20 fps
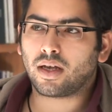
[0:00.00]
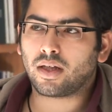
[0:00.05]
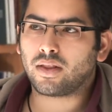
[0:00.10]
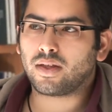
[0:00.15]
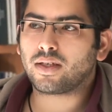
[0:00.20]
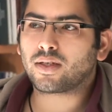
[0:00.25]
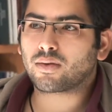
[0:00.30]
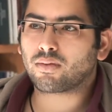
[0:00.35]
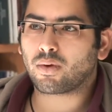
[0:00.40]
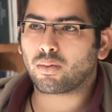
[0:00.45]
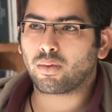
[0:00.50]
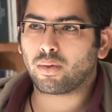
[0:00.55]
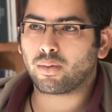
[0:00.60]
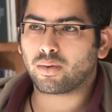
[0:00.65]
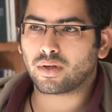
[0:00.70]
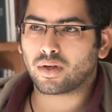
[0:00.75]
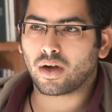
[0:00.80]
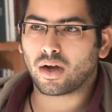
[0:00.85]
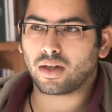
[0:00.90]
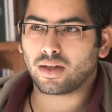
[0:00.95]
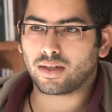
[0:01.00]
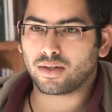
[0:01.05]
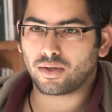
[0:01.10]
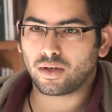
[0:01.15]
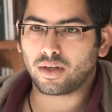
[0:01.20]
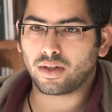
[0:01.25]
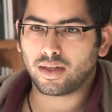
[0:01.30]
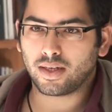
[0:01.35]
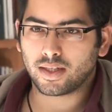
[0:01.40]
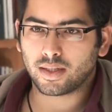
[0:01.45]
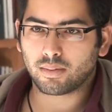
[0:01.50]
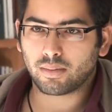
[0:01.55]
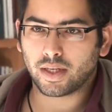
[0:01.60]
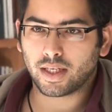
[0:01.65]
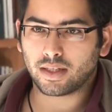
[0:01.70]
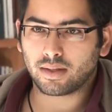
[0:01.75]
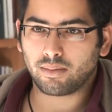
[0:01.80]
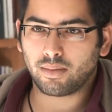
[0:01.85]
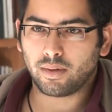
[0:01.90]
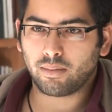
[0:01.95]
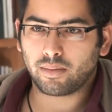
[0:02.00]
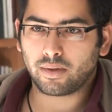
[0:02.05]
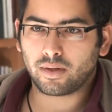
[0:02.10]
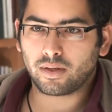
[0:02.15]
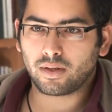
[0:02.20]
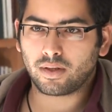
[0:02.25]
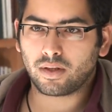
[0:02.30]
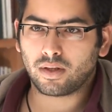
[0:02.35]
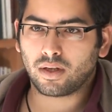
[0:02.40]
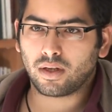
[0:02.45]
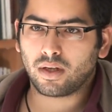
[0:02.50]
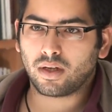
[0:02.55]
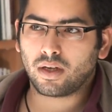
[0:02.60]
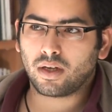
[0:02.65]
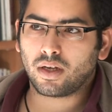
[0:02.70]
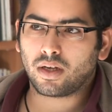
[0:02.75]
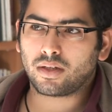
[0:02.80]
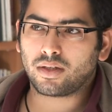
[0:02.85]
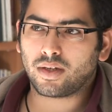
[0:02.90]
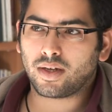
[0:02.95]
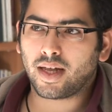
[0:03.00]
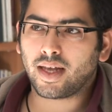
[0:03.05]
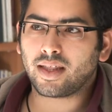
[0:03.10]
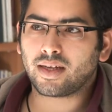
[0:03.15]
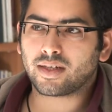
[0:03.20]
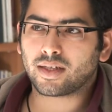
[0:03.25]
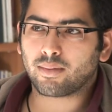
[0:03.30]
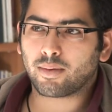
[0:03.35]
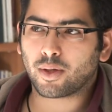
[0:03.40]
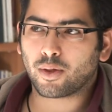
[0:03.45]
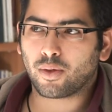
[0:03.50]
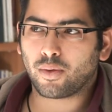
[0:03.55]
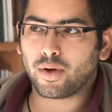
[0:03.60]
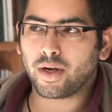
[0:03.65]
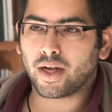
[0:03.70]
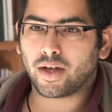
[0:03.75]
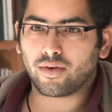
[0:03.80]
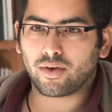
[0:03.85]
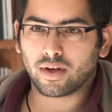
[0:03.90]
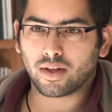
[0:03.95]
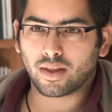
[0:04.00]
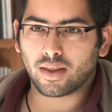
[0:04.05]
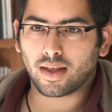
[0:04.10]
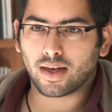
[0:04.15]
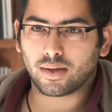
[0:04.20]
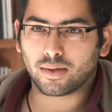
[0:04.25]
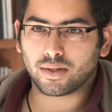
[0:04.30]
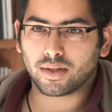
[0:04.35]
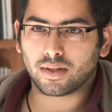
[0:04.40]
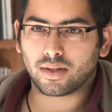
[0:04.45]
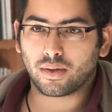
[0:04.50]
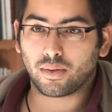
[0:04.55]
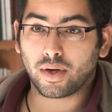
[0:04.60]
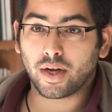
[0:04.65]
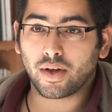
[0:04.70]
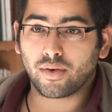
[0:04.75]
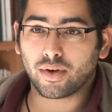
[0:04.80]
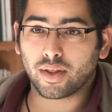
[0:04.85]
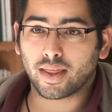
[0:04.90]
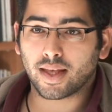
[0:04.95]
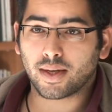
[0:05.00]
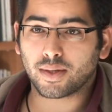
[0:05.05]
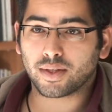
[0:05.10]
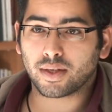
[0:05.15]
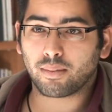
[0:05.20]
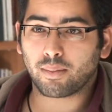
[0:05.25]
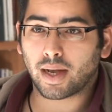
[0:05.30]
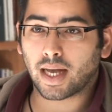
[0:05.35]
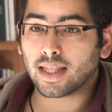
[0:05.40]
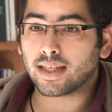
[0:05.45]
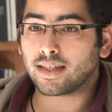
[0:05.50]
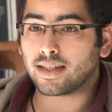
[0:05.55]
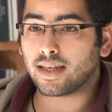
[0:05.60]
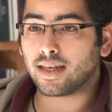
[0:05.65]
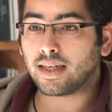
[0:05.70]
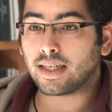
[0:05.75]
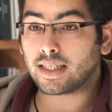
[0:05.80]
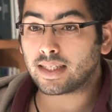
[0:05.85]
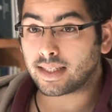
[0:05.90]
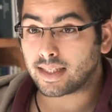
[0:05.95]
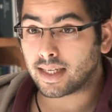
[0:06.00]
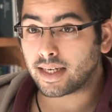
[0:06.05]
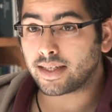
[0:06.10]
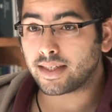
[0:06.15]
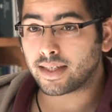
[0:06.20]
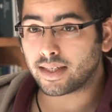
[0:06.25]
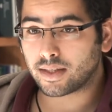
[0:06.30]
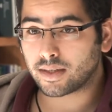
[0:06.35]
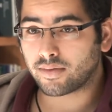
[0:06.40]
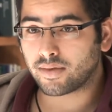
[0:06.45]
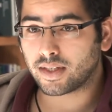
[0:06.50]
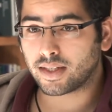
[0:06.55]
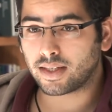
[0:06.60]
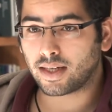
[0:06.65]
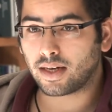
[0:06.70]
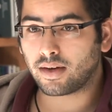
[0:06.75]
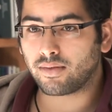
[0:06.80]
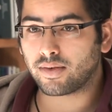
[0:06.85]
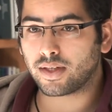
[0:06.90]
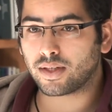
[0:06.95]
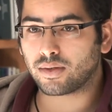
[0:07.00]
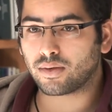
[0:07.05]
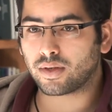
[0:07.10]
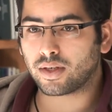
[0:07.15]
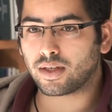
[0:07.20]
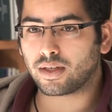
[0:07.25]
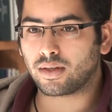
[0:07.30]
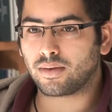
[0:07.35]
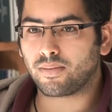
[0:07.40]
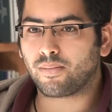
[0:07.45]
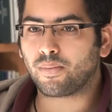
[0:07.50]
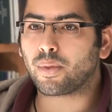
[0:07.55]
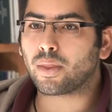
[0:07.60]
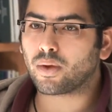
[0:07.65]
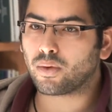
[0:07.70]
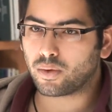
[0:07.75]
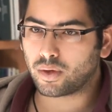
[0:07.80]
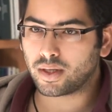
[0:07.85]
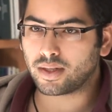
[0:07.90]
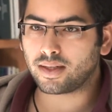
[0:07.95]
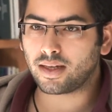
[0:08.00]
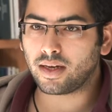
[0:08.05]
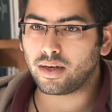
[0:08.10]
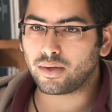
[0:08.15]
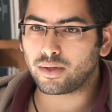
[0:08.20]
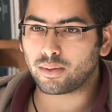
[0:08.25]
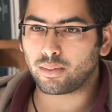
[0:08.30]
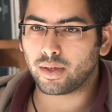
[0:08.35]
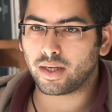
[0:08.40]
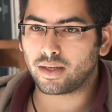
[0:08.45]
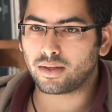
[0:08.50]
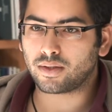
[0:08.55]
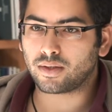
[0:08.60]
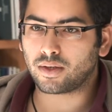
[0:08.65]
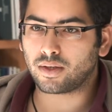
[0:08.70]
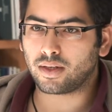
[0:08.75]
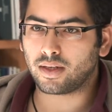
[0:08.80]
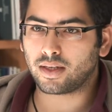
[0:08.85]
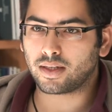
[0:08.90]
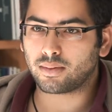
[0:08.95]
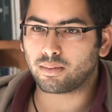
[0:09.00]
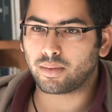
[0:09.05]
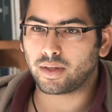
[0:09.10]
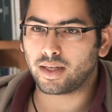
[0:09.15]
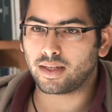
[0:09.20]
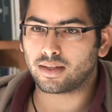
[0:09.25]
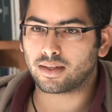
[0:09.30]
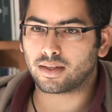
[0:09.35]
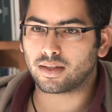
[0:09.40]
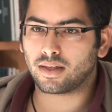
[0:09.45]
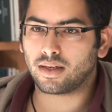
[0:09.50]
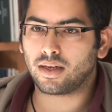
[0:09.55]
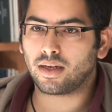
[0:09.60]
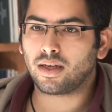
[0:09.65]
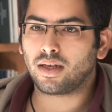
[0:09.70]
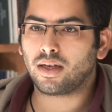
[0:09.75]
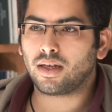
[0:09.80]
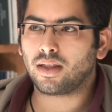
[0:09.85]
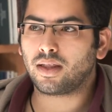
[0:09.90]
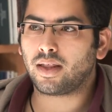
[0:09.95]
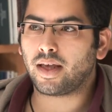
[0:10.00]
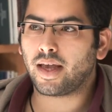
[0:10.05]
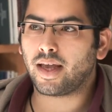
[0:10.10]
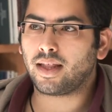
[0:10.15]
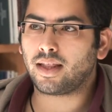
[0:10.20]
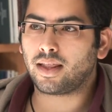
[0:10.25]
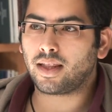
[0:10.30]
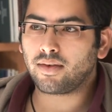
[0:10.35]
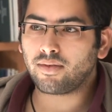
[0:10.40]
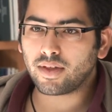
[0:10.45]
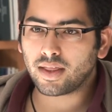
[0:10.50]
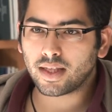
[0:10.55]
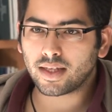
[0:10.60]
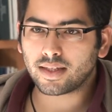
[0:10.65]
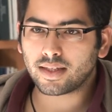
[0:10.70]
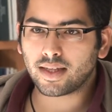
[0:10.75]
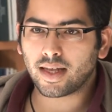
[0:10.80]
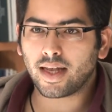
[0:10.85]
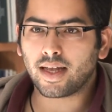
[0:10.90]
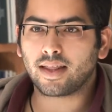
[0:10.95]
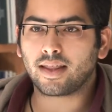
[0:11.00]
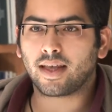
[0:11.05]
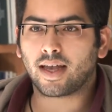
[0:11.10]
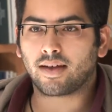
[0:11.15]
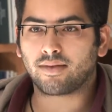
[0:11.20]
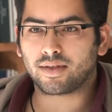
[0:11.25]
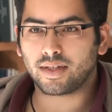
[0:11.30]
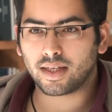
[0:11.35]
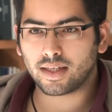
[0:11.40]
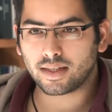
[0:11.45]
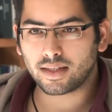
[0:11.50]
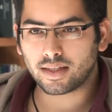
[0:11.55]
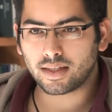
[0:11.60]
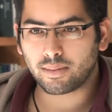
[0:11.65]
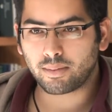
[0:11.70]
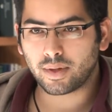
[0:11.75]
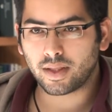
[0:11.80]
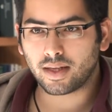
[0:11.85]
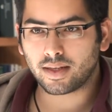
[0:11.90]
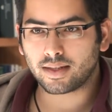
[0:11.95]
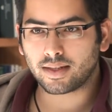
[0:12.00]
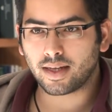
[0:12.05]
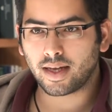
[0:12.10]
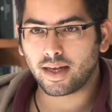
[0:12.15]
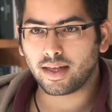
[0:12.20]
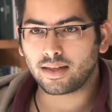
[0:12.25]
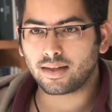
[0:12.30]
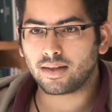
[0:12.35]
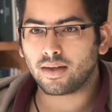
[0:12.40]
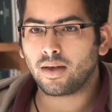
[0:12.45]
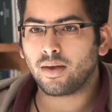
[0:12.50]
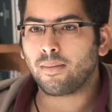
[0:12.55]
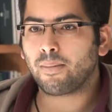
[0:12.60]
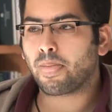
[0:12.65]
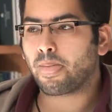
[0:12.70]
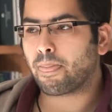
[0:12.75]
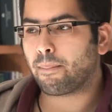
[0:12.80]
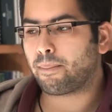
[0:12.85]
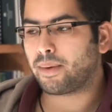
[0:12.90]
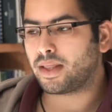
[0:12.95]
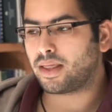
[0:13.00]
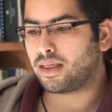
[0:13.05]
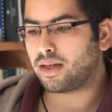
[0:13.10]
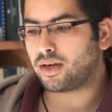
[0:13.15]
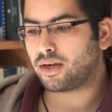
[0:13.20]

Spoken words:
These are what we would call internally displaced people. Today there's about 300,000 Palestinian citizens of the State of Israel who continue to be internally displaced. They live in the state, they have citizenship in the state, but